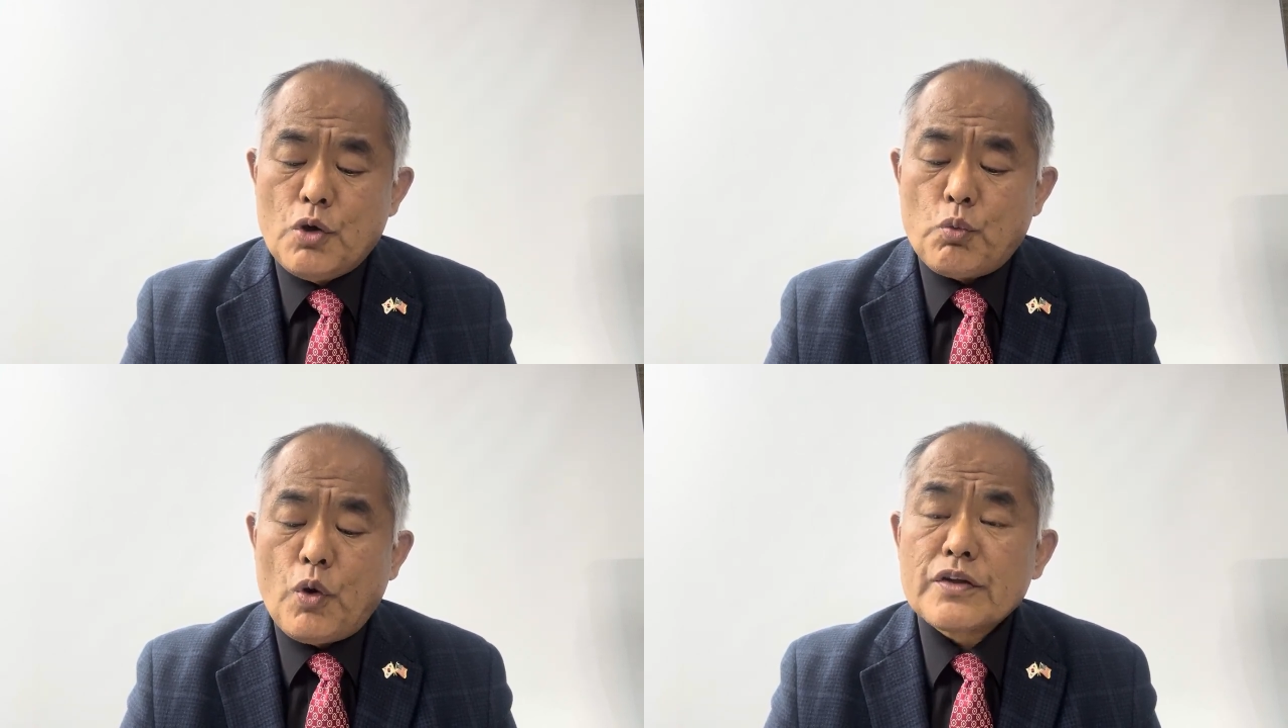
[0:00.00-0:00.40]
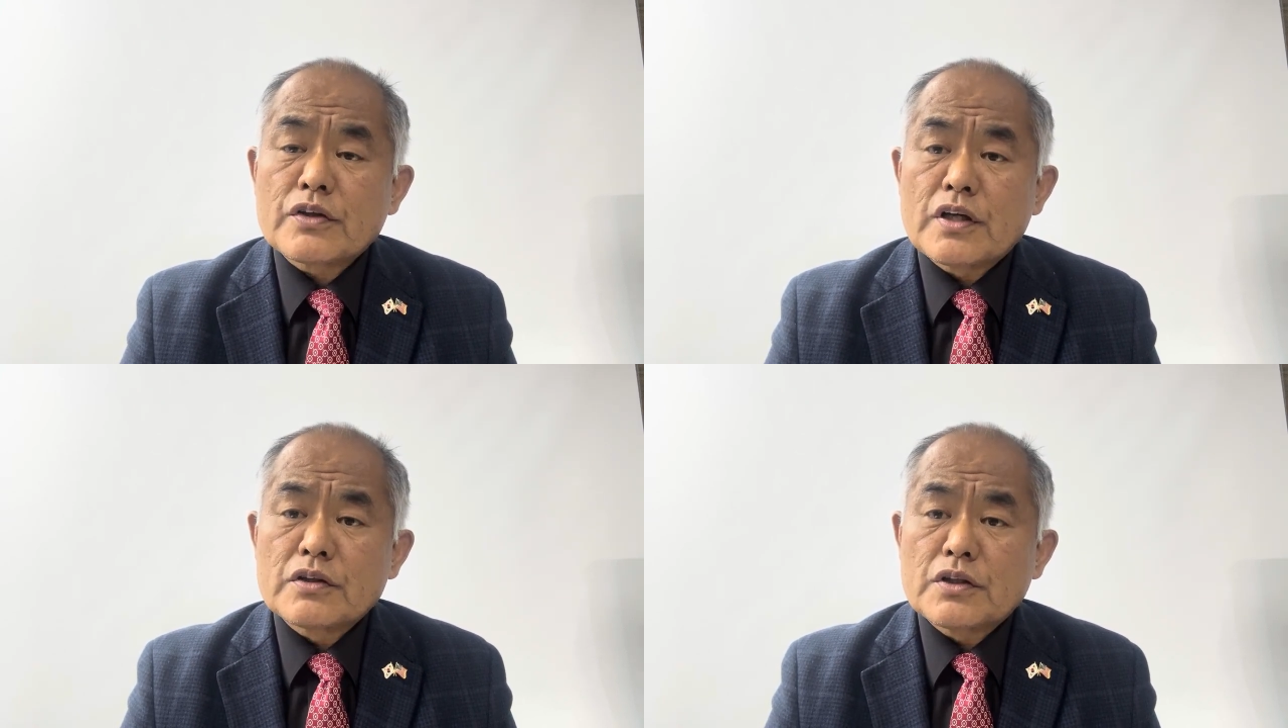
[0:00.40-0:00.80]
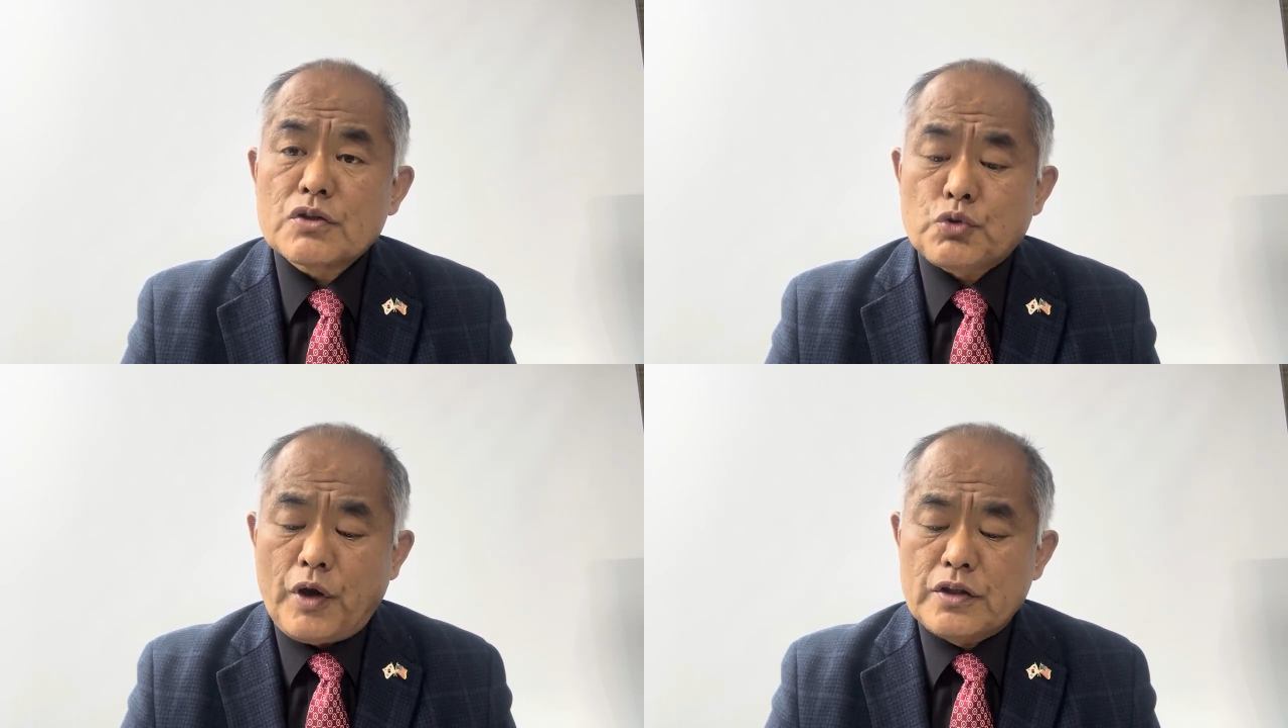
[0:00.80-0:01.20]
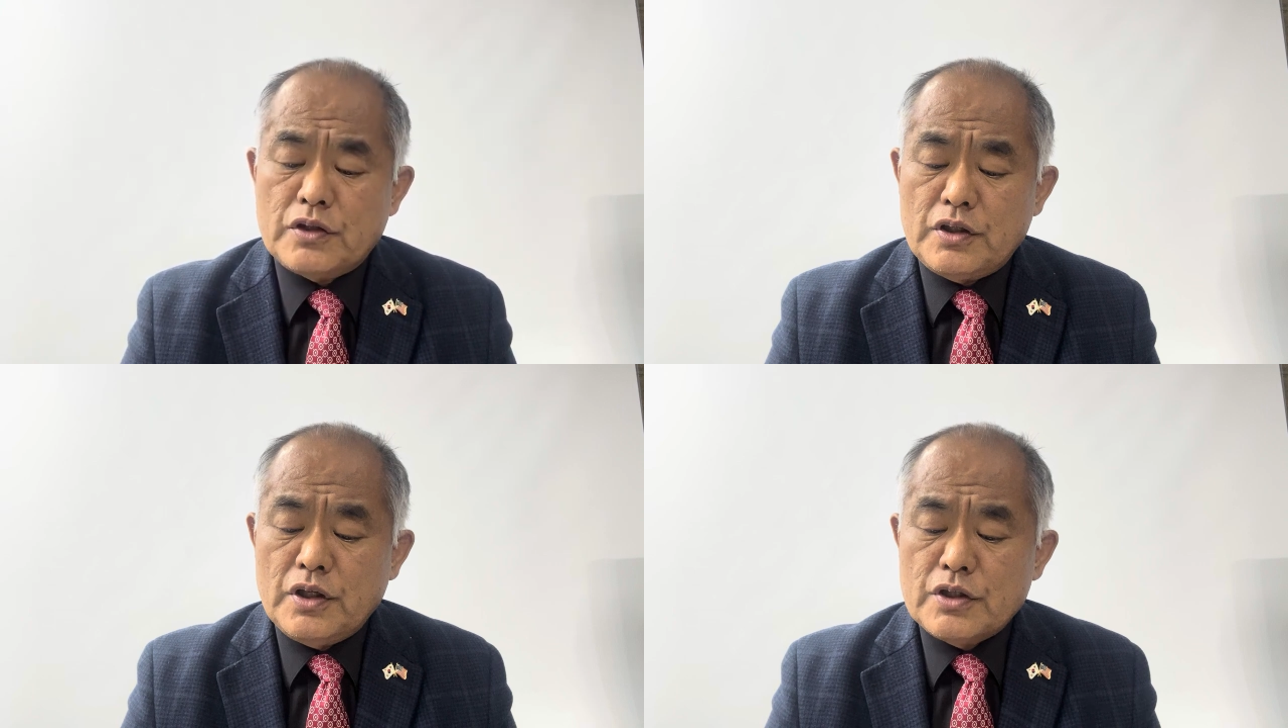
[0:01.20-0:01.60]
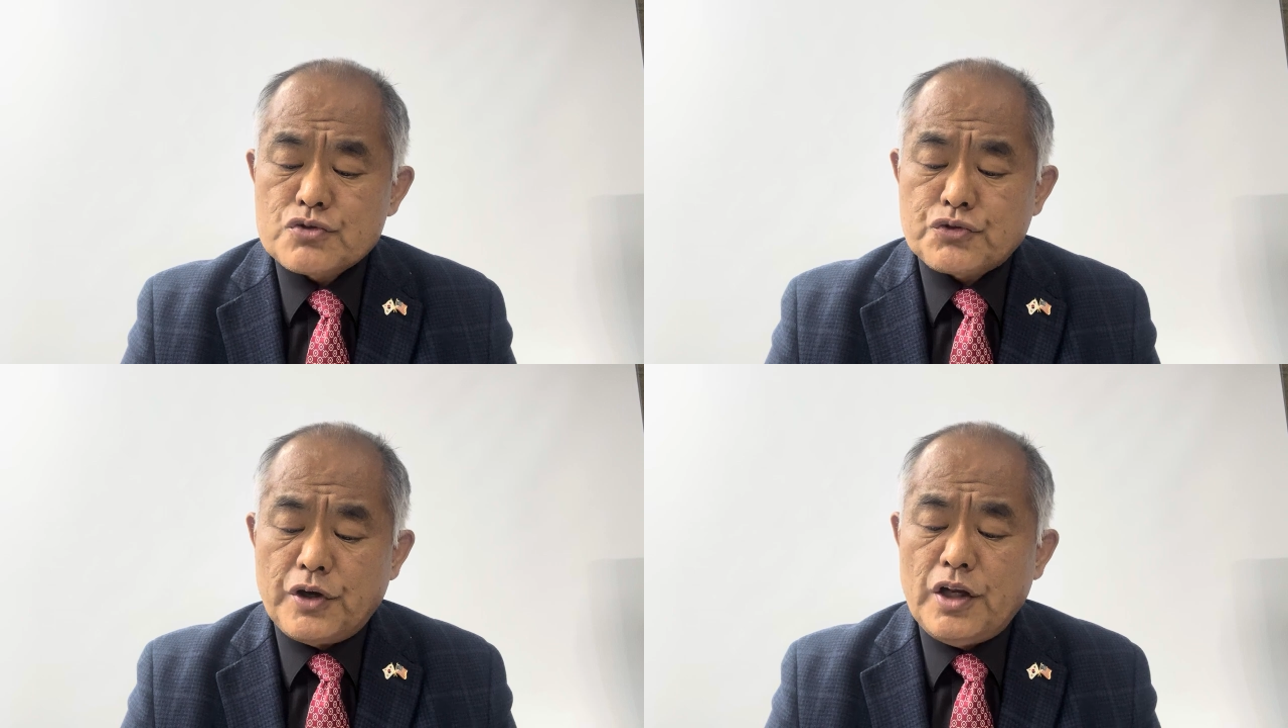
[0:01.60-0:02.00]
120
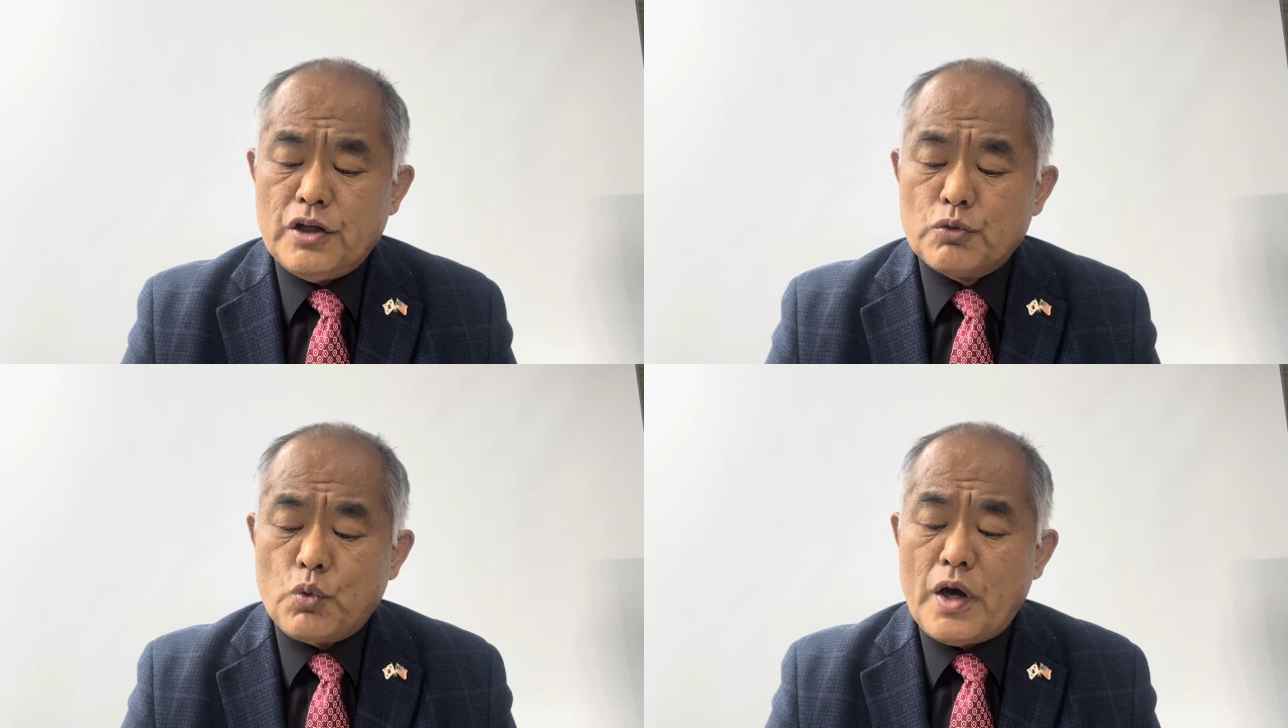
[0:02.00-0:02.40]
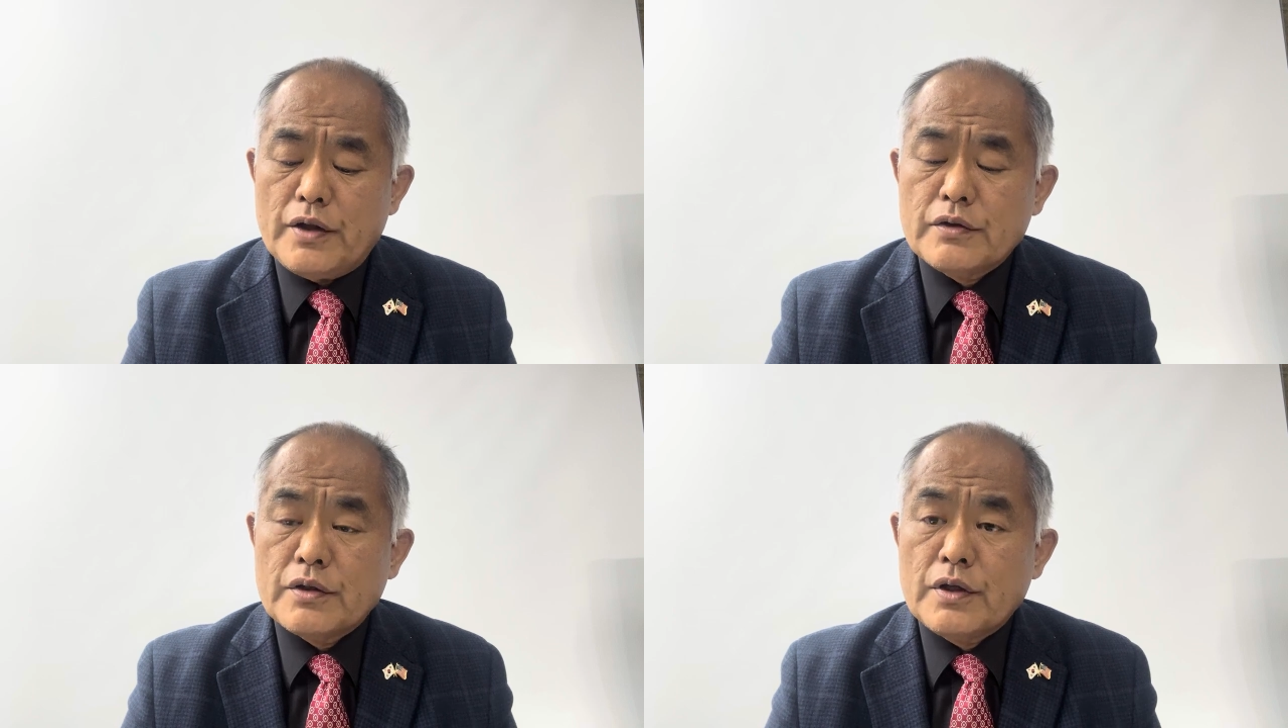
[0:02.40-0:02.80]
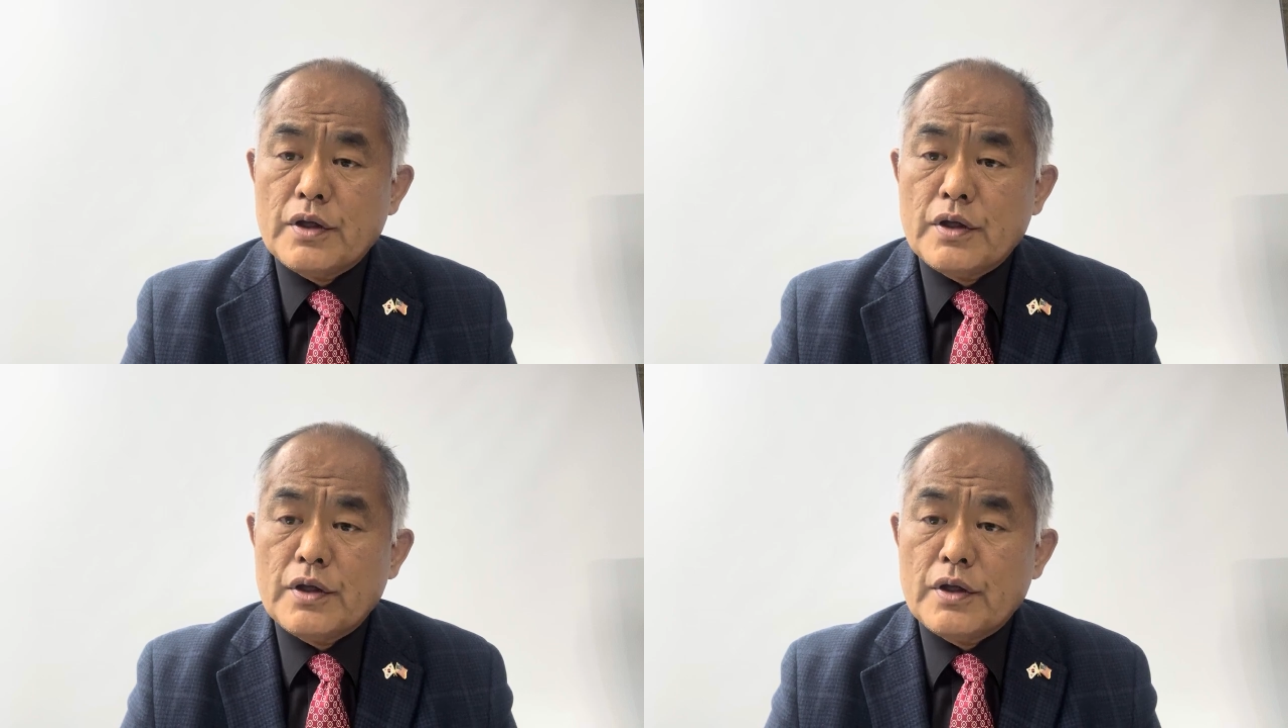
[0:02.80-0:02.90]
trillion won,